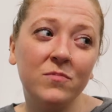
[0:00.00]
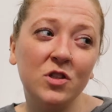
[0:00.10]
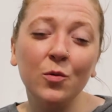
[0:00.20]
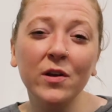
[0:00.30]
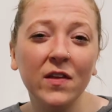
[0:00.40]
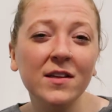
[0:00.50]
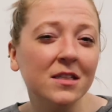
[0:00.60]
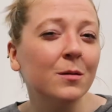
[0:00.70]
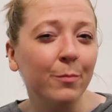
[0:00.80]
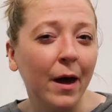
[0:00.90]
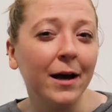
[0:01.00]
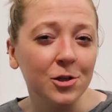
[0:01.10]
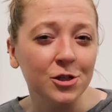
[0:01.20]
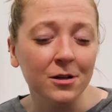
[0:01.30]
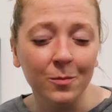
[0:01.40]
doing things that I'm
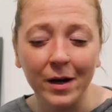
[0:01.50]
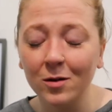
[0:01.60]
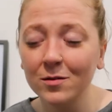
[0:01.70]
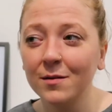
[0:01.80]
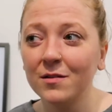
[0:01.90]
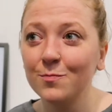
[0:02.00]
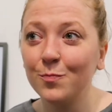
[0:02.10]
passionate about.